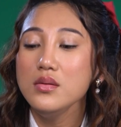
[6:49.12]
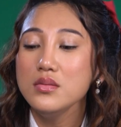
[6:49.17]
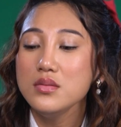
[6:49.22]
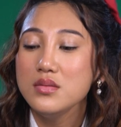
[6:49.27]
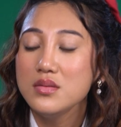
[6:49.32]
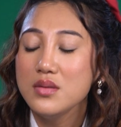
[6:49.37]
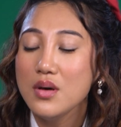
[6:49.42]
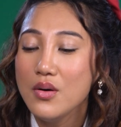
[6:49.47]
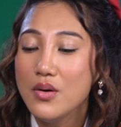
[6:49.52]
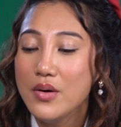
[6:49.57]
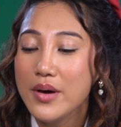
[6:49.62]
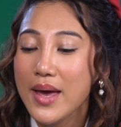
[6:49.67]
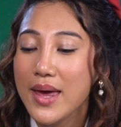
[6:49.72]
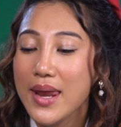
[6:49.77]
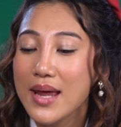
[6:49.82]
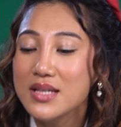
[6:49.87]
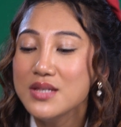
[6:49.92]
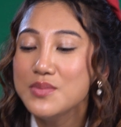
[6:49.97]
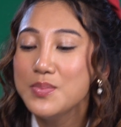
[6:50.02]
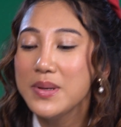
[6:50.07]
So
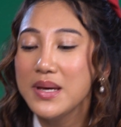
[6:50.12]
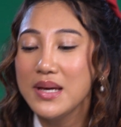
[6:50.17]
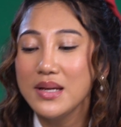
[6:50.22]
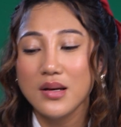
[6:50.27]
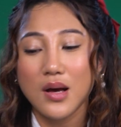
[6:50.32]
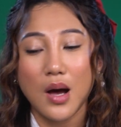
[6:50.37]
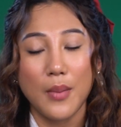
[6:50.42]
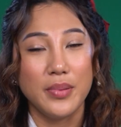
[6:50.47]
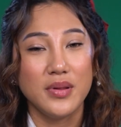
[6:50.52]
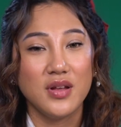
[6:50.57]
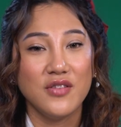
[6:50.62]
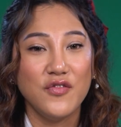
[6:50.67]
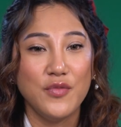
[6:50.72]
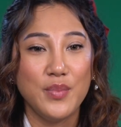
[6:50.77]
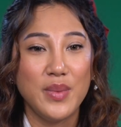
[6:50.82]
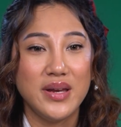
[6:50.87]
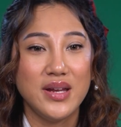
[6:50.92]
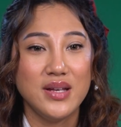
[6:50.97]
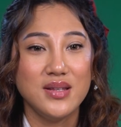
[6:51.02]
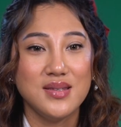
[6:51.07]
it has been a couple of
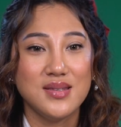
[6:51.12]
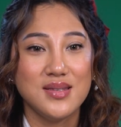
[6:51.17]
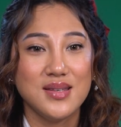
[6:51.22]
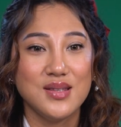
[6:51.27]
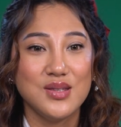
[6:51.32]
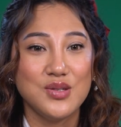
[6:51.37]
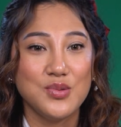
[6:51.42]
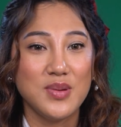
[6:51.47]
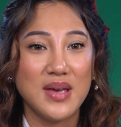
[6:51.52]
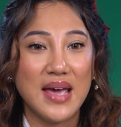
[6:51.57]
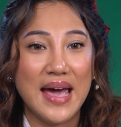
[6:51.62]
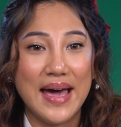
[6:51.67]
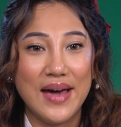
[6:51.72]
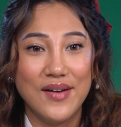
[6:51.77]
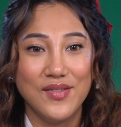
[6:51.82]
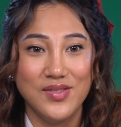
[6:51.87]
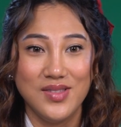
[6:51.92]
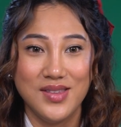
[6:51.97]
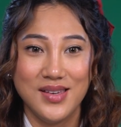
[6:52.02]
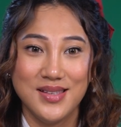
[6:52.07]
minutes since we
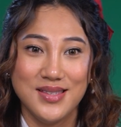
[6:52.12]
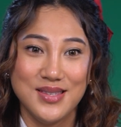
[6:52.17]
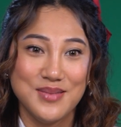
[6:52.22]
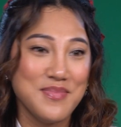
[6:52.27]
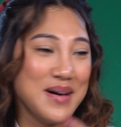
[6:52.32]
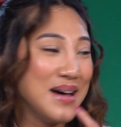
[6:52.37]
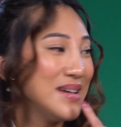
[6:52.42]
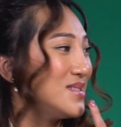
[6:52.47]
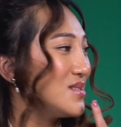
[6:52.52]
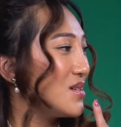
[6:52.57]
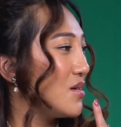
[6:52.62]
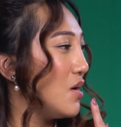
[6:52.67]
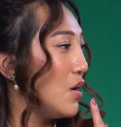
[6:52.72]
have this mask